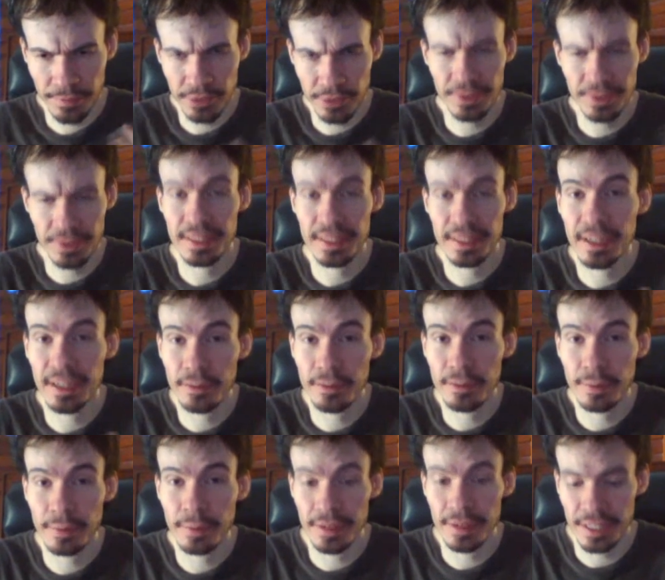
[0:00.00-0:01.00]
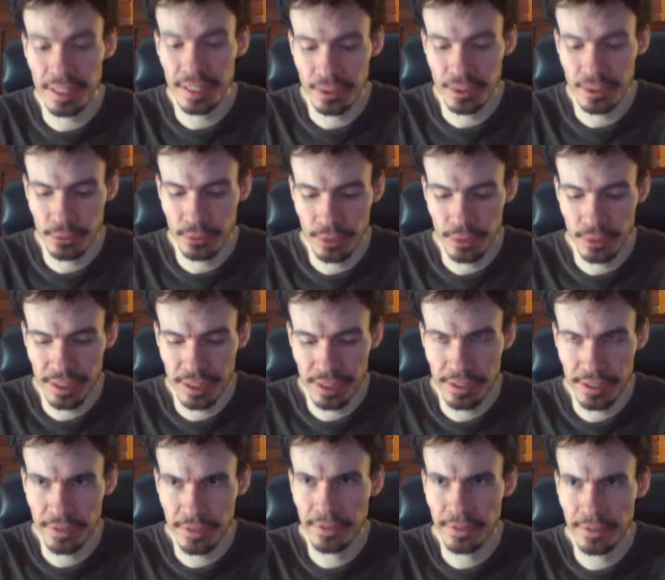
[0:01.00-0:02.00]
your entire body into
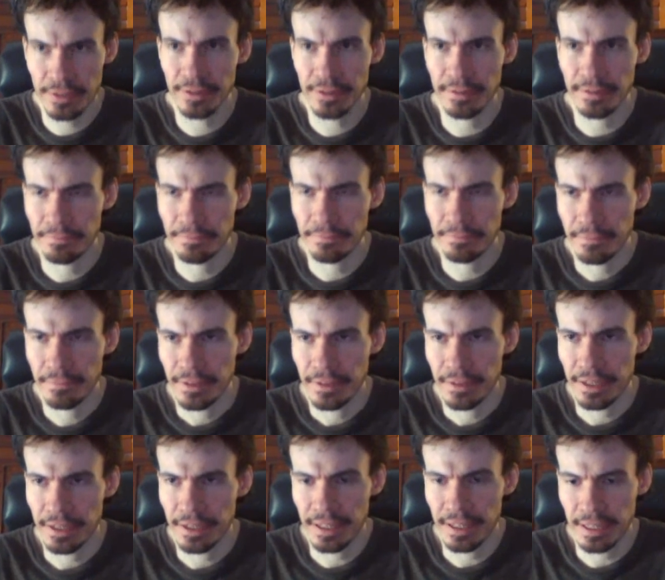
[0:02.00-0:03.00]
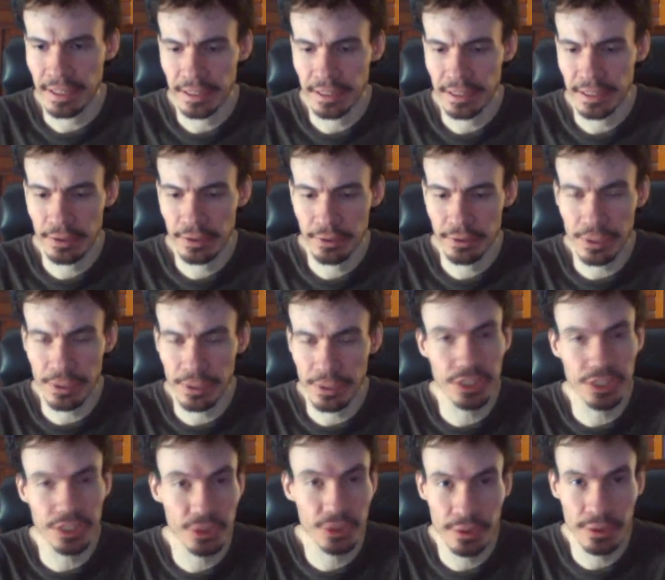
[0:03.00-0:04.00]
any other creature